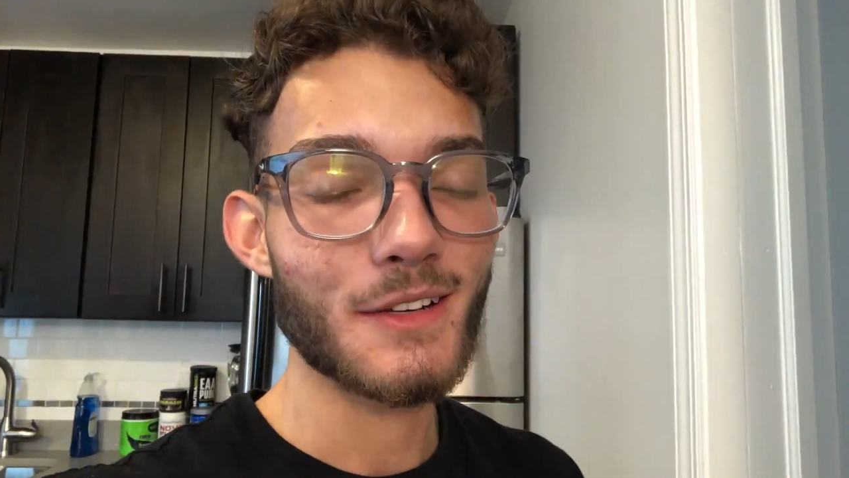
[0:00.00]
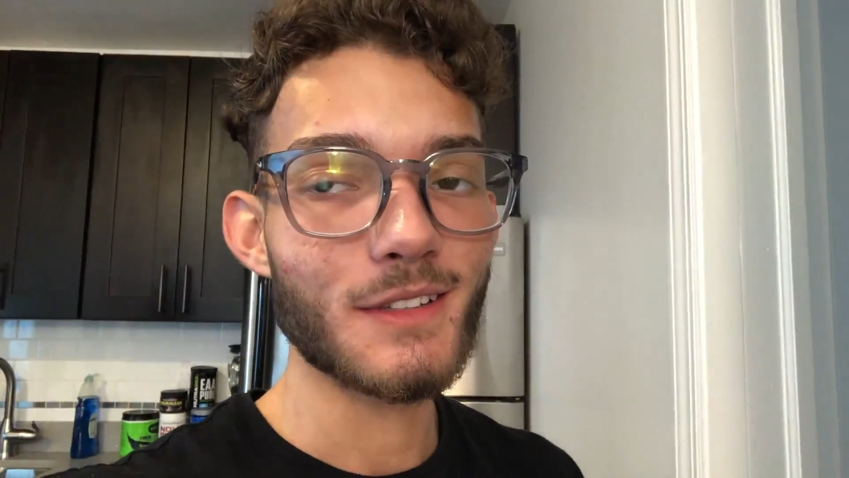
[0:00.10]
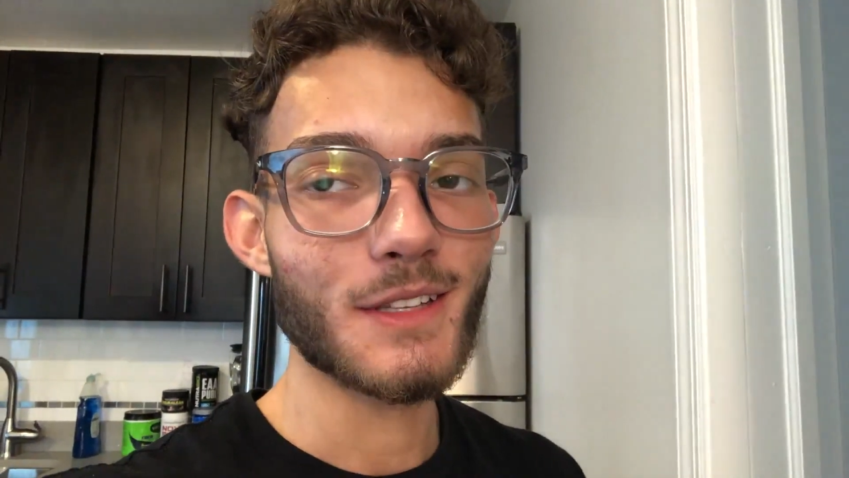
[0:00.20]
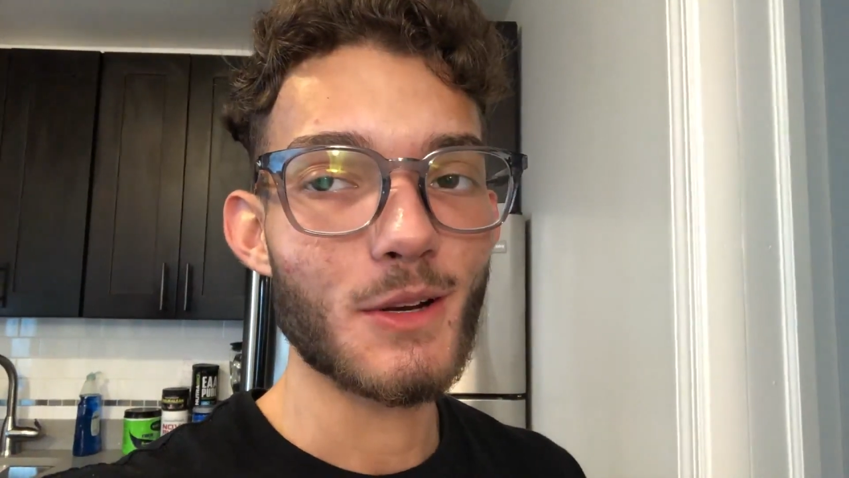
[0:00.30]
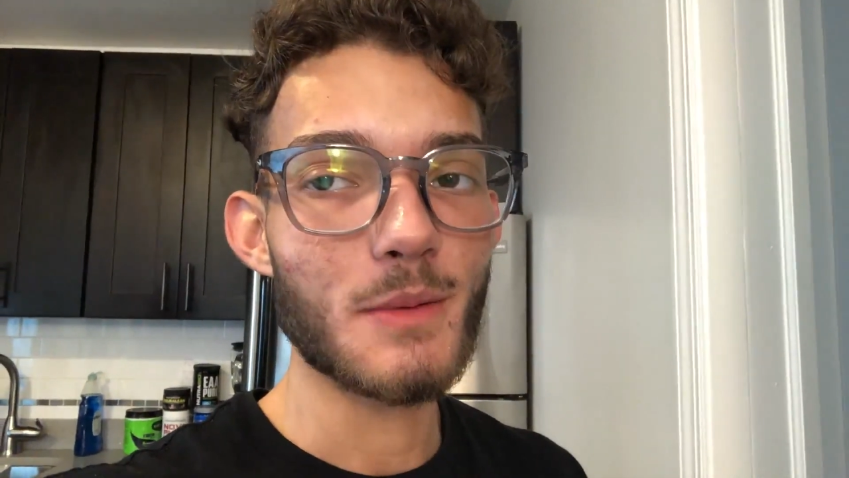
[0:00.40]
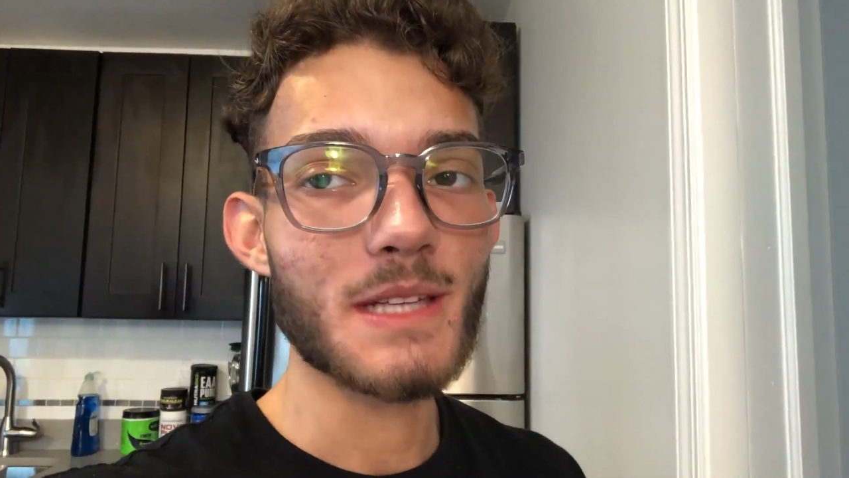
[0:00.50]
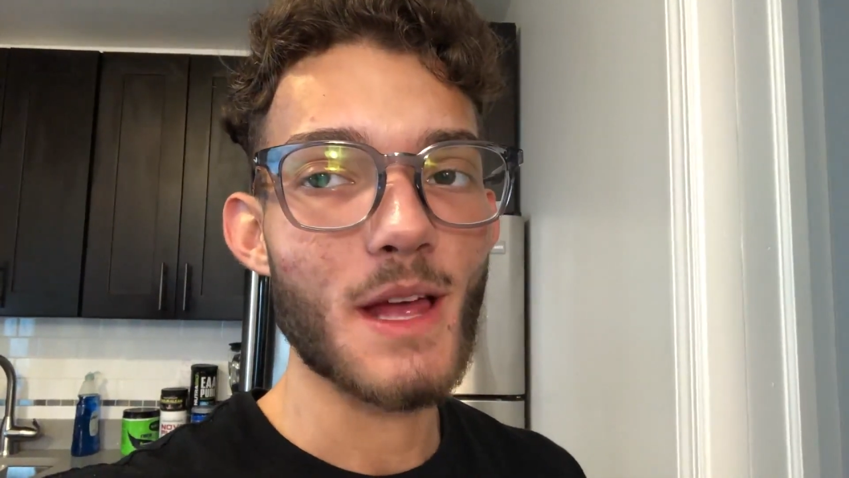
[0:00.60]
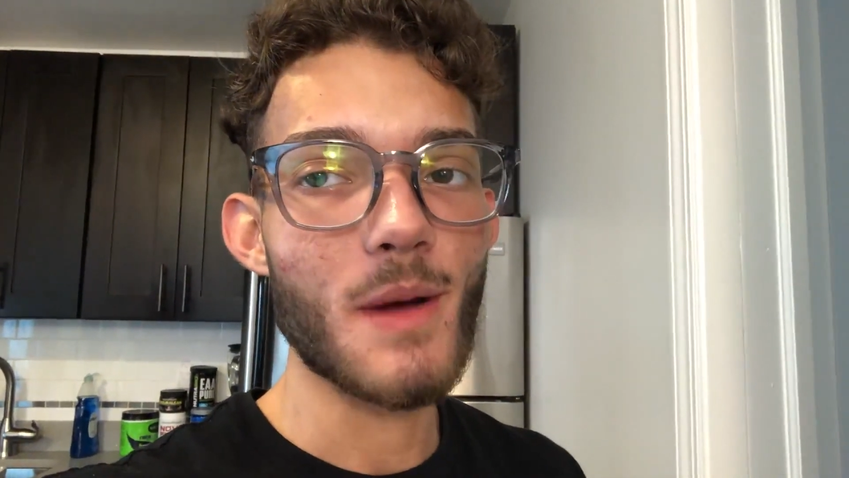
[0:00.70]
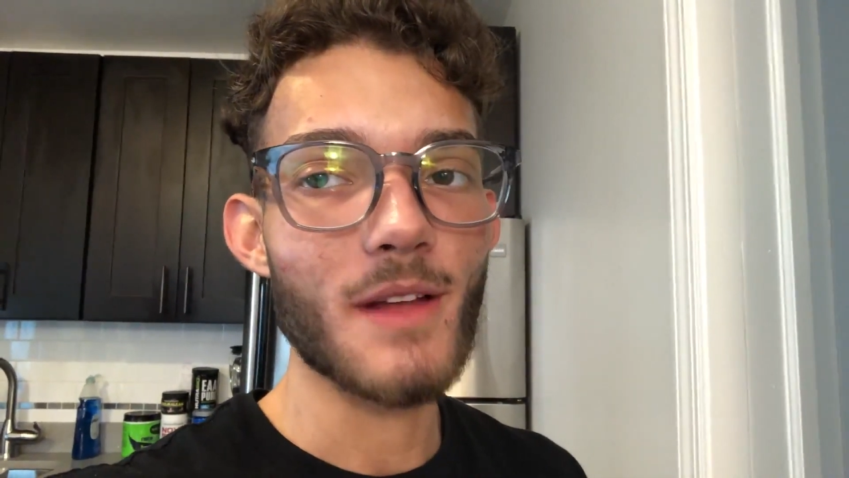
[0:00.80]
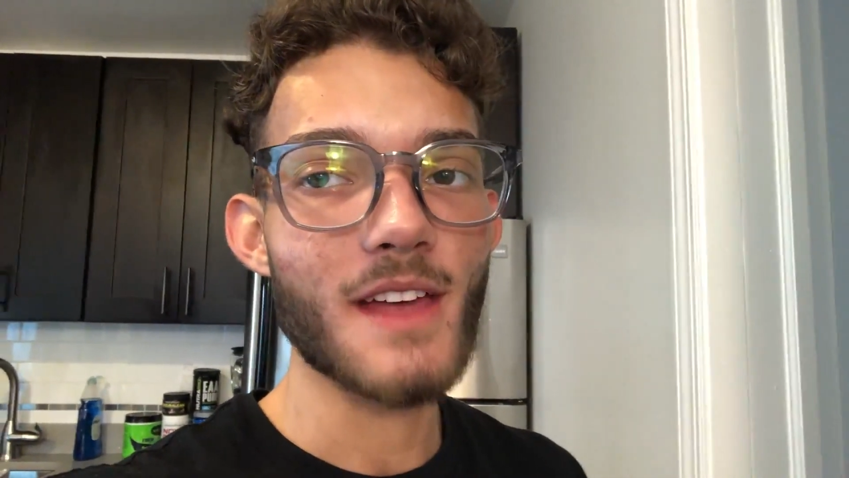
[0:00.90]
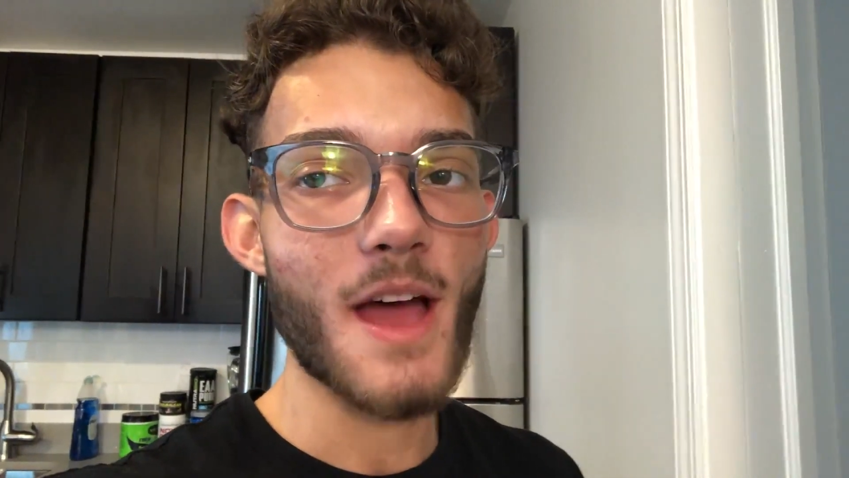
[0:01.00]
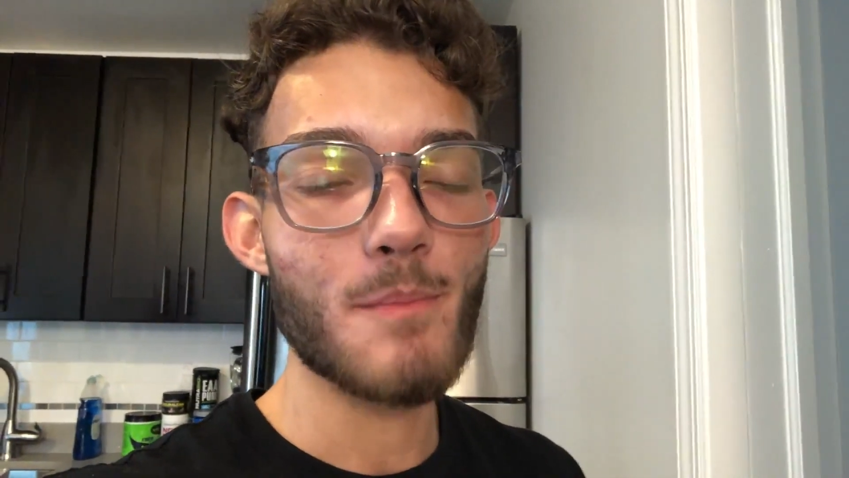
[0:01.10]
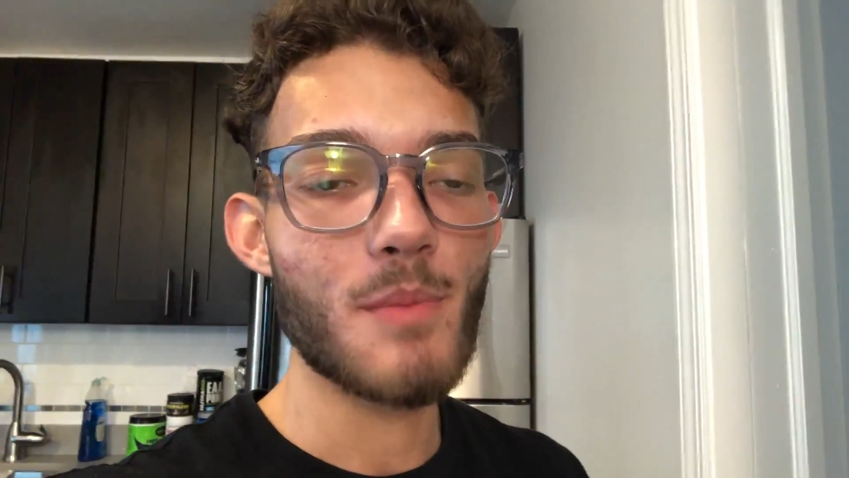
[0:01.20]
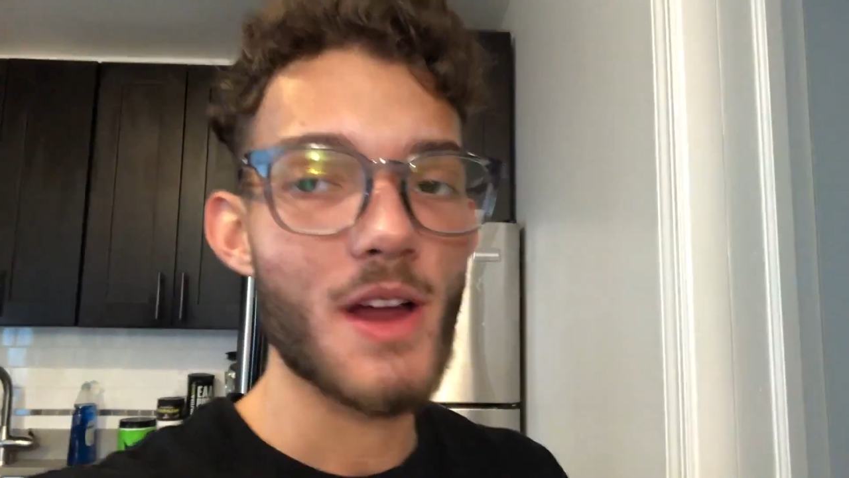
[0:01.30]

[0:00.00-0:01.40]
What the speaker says: A little upset about that,